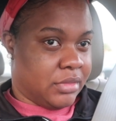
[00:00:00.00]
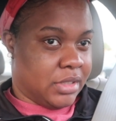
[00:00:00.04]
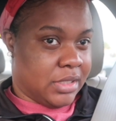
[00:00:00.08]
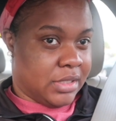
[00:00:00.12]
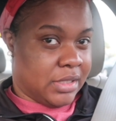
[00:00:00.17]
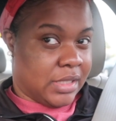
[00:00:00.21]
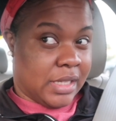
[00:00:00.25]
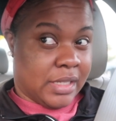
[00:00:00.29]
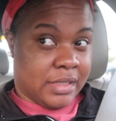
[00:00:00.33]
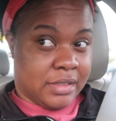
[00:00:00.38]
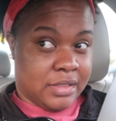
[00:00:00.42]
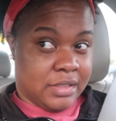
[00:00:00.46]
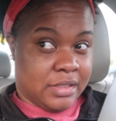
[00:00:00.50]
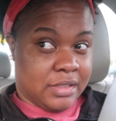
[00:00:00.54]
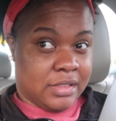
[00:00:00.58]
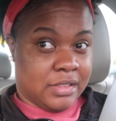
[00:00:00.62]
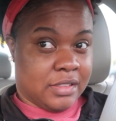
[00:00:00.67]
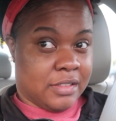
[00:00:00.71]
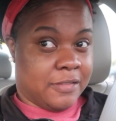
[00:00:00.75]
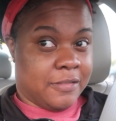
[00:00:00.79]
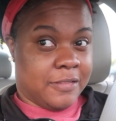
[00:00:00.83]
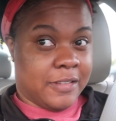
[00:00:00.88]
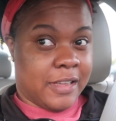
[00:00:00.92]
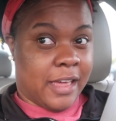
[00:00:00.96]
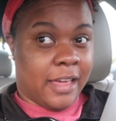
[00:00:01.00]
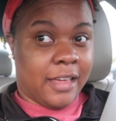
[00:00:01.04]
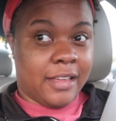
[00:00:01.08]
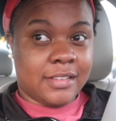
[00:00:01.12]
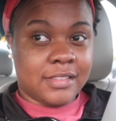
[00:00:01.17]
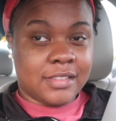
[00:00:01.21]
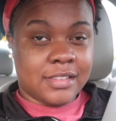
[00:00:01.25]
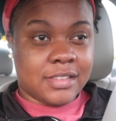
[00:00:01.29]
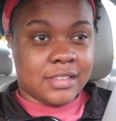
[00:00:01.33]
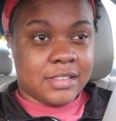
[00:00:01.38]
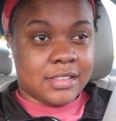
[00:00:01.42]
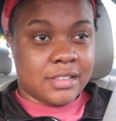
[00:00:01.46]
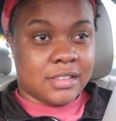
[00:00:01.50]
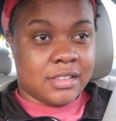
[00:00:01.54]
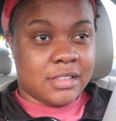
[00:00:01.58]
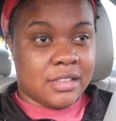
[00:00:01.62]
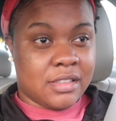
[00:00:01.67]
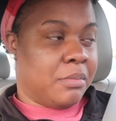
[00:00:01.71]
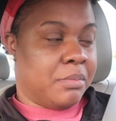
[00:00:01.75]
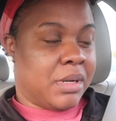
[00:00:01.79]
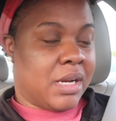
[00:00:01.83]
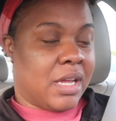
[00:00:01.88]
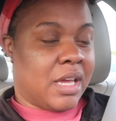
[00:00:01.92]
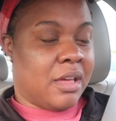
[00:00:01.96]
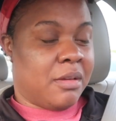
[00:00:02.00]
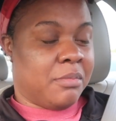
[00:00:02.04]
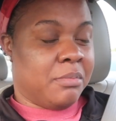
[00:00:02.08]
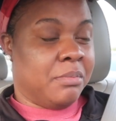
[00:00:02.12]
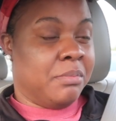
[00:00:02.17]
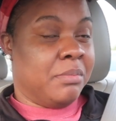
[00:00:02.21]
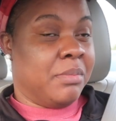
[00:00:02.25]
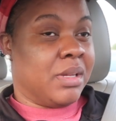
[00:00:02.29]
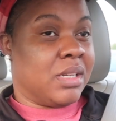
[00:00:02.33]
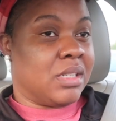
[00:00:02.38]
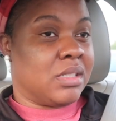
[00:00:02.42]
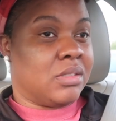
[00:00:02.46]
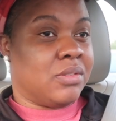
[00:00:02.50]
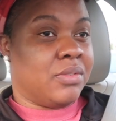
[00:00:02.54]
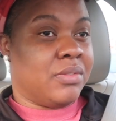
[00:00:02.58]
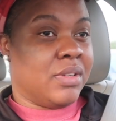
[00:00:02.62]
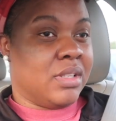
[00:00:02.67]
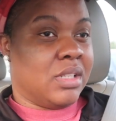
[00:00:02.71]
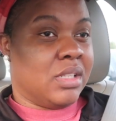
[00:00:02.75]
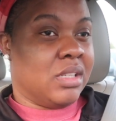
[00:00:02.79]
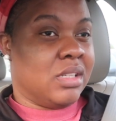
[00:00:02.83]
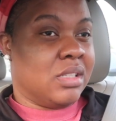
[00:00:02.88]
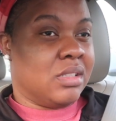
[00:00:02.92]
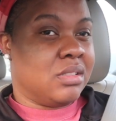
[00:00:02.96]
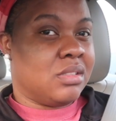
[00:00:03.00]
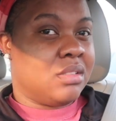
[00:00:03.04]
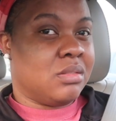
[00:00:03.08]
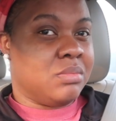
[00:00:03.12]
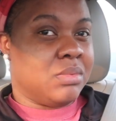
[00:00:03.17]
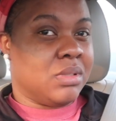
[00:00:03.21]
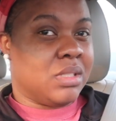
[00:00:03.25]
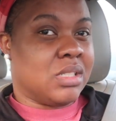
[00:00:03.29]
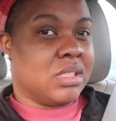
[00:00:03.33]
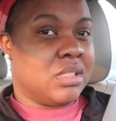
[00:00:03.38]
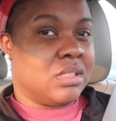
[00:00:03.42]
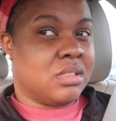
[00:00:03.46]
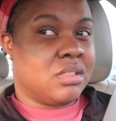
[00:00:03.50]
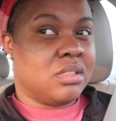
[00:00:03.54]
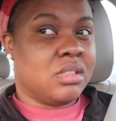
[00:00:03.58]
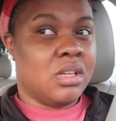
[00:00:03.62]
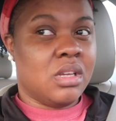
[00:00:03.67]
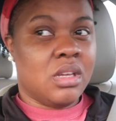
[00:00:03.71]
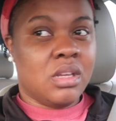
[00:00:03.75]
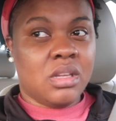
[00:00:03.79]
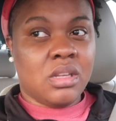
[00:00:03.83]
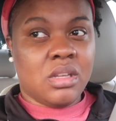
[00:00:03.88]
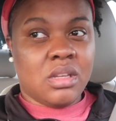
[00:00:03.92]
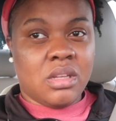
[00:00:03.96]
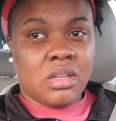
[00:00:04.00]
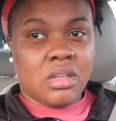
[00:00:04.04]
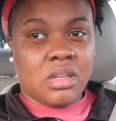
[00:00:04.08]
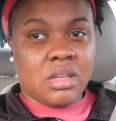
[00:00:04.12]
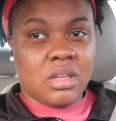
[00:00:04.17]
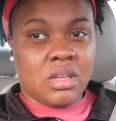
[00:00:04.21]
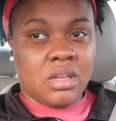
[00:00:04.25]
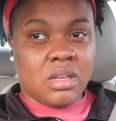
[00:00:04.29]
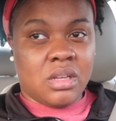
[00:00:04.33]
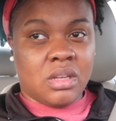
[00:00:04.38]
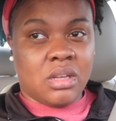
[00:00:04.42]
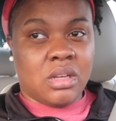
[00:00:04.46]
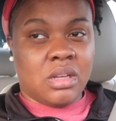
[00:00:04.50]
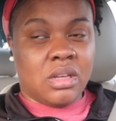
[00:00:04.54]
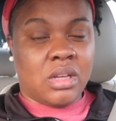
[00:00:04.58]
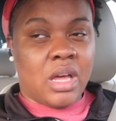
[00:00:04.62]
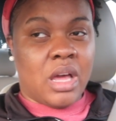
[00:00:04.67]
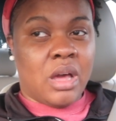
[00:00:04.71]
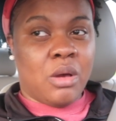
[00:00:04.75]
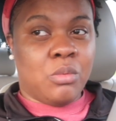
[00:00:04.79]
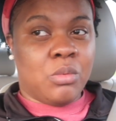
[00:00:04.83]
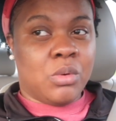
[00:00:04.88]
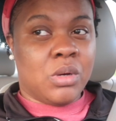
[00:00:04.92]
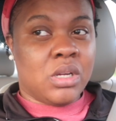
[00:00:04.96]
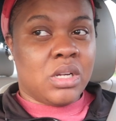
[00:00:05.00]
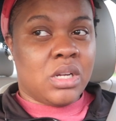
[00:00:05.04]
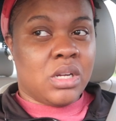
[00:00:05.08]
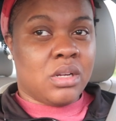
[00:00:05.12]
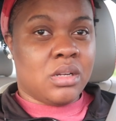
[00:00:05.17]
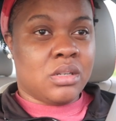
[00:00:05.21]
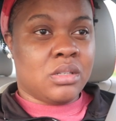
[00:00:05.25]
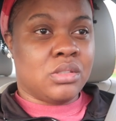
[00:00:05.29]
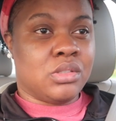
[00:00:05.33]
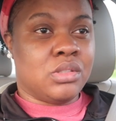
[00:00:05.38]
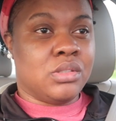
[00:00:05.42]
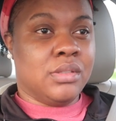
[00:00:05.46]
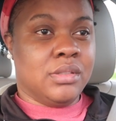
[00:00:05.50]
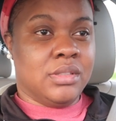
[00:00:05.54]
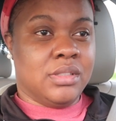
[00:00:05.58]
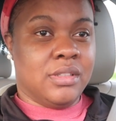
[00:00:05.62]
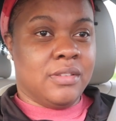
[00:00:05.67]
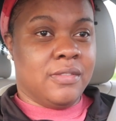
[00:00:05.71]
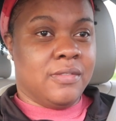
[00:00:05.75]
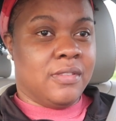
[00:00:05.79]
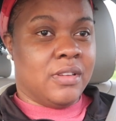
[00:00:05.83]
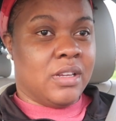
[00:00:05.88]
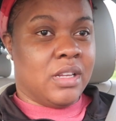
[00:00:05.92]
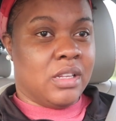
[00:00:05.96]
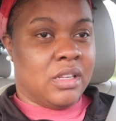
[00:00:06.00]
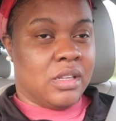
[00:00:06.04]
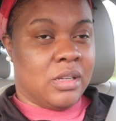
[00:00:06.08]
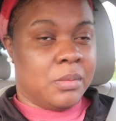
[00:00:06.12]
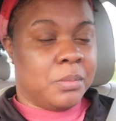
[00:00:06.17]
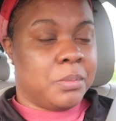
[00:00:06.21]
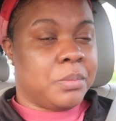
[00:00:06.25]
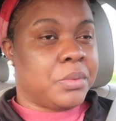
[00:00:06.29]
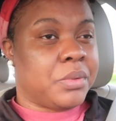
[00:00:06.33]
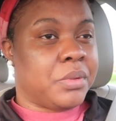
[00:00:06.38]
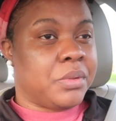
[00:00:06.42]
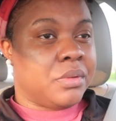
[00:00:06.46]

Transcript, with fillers: And that's just the fact but I have mixed feelings because uh, I want her to develop